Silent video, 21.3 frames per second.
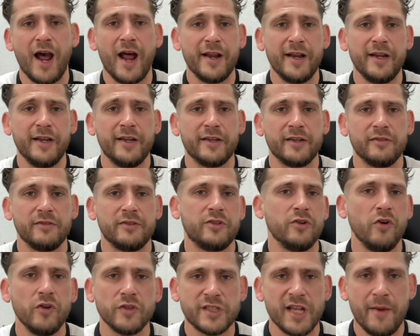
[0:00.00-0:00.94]
and
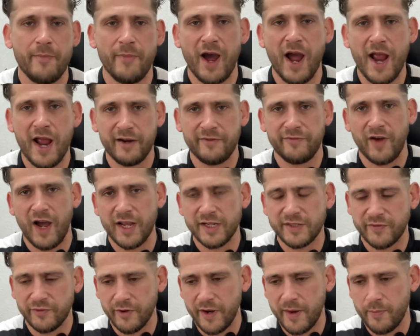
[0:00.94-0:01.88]
don't take my
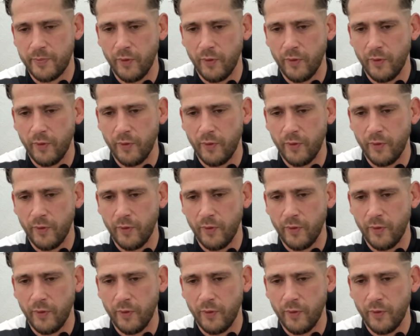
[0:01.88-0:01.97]
advice for it,